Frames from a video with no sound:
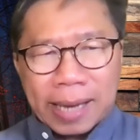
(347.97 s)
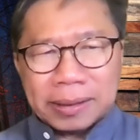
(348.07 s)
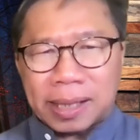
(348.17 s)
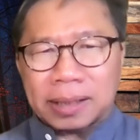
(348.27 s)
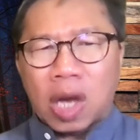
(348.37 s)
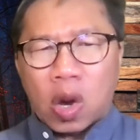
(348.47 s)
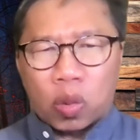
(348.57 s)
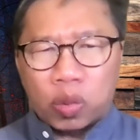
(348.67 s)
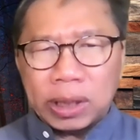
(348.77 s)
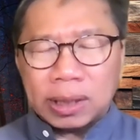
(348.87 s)
and say,
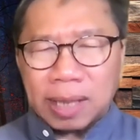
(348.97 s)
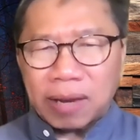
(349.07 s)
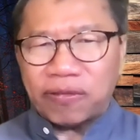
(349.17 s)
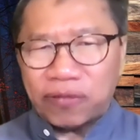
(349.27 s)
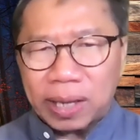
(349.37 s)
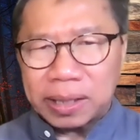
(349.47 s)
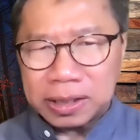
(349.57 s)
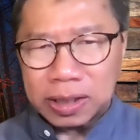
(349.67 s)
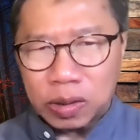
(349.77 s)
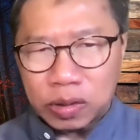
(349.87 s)
we can find
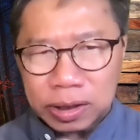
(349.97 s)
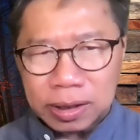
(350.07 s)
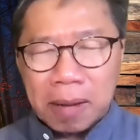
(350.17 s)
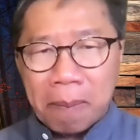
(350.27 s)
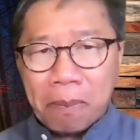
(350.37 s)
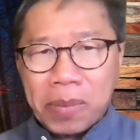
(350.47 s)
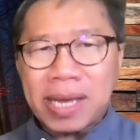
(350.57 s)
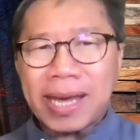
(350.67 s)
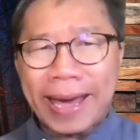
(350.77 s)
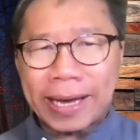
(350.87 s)
a solution,
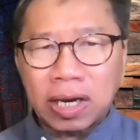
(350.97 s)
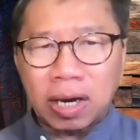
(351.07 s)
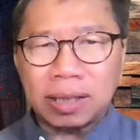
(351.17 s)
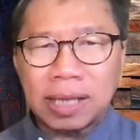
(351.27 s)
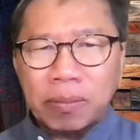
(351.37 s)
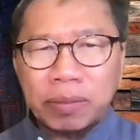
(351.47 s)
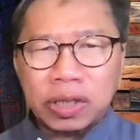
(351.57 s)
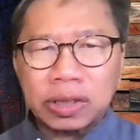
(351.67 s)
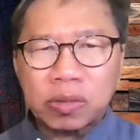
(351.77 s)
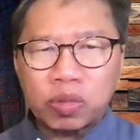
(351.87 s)
me and God,
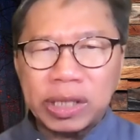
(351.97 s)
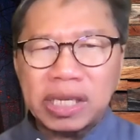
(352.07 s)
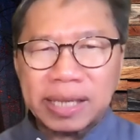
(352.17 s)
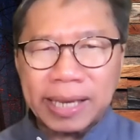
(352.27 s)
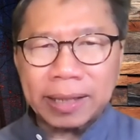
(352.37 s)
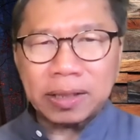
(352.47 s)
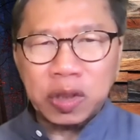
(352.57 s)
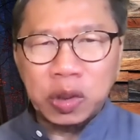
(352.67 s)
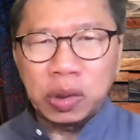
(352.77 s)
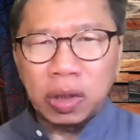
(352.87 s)
because we can
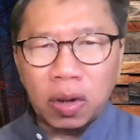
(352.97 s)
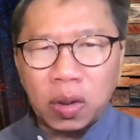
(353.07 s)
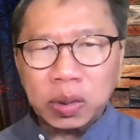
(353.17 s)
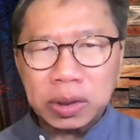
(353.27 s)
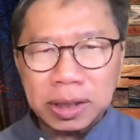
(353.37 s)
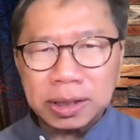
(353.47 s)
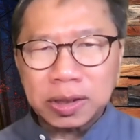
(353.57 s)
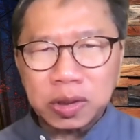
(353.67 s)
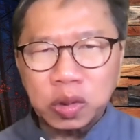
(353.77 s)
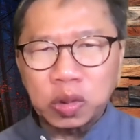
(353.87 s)
do all
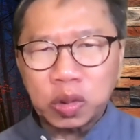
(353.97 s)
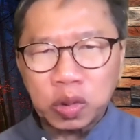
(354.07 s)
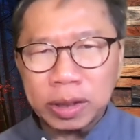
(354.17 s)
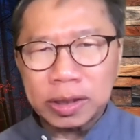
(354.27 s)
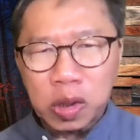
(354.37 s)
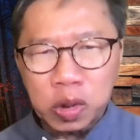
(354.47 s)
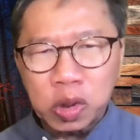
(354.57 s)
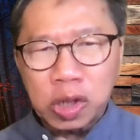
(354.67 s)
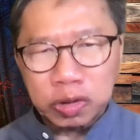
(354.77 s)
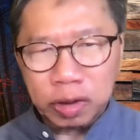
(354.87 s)
things through Christ
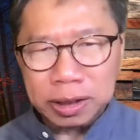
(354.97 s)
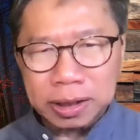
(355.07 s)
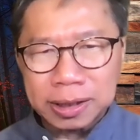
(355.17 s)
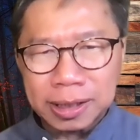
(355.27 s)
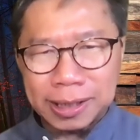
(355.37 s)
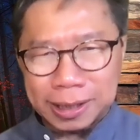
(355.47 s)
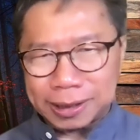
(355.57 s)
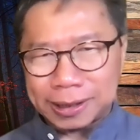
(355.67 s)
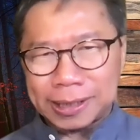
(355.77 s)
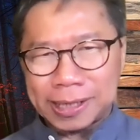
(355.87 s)
who strengthens
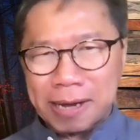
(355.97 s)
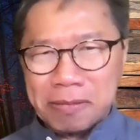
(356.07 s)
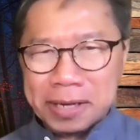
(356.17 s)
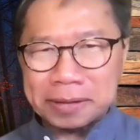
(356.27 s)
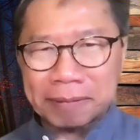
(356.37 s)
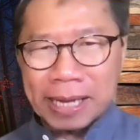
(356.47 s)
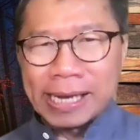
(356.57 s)
us. Amen.